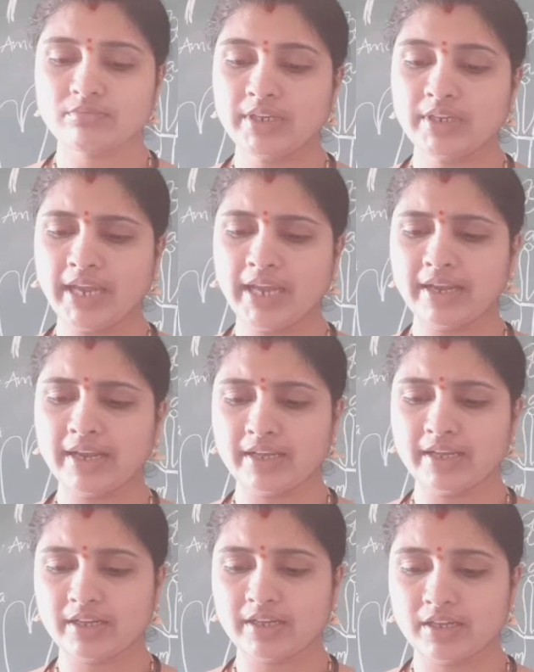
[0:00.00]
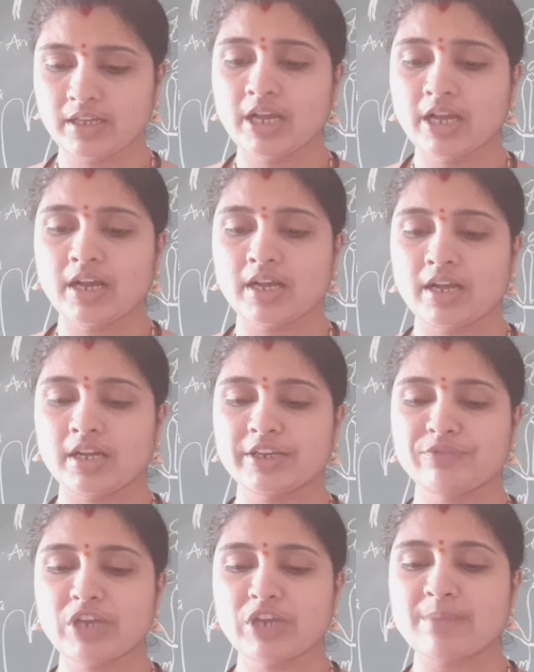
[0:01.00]
And if you
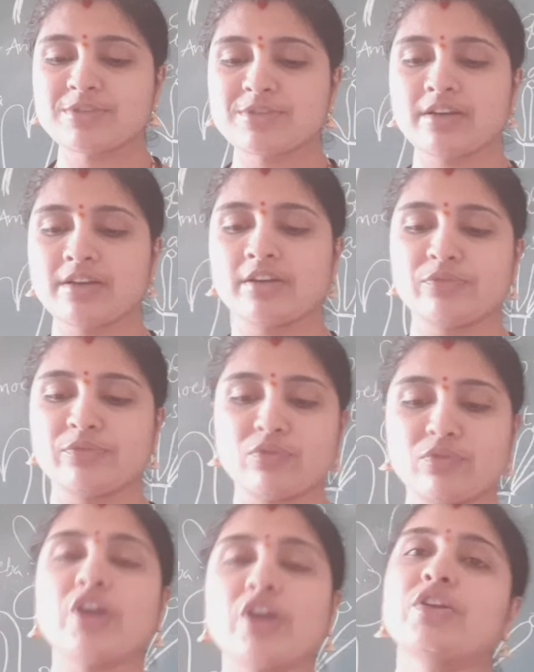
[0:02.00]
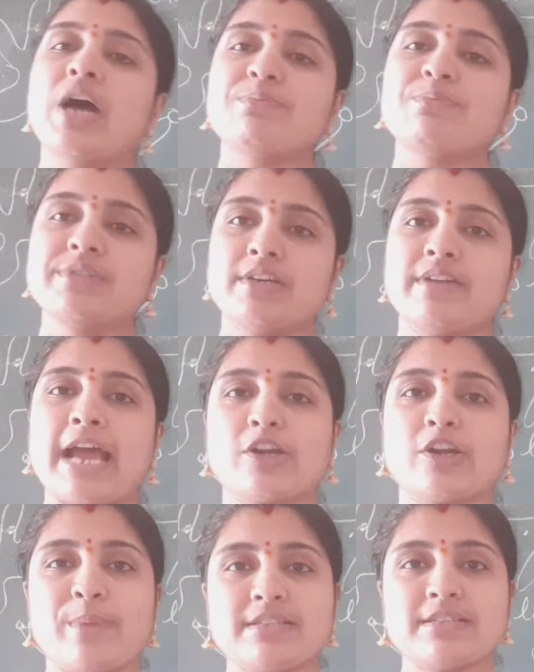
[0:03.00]
want to observe
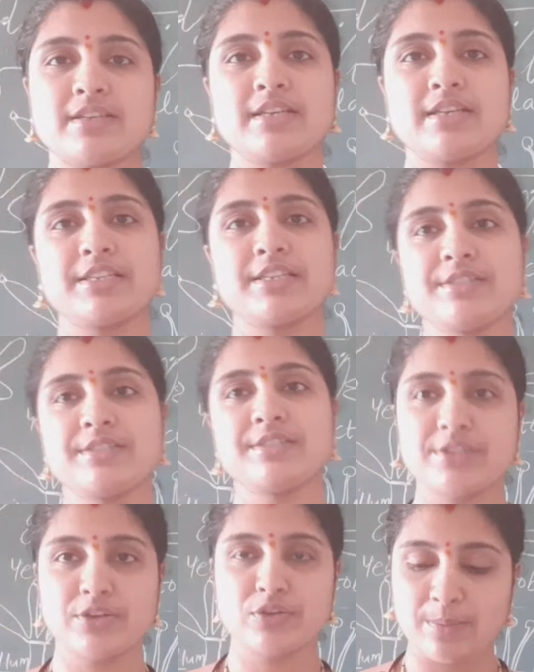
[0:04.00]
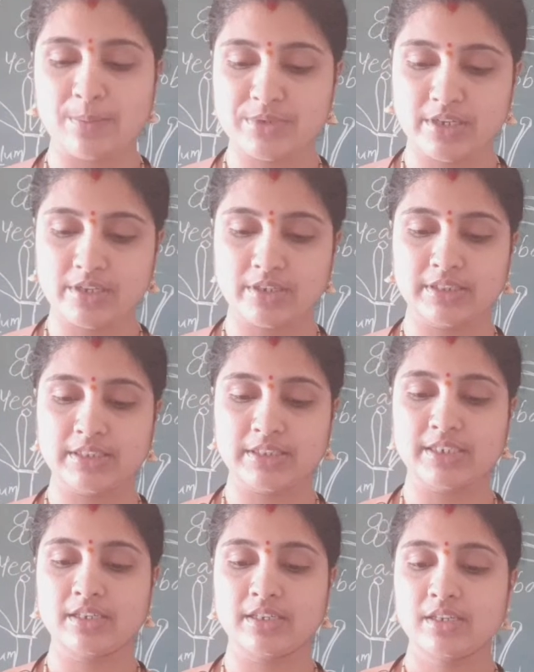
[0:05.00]
lactobacillus, it is easy to observe in the